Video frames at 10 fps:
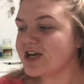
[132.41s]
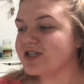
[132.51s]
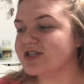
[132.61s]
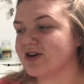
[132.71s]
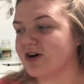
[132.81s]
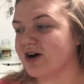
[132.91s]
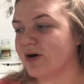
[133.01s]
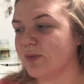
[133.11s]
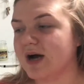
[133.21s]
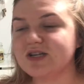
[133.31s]
So
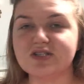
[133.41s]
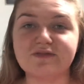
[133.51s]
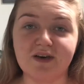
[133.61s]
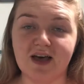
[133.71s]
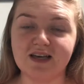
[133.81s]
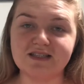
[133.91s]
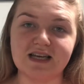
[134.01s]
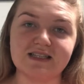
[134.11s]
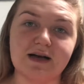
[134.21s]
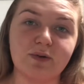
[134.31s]
what it does first
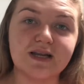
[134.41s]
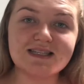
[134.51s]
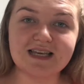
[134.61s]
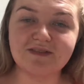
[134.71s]
is I'm going to see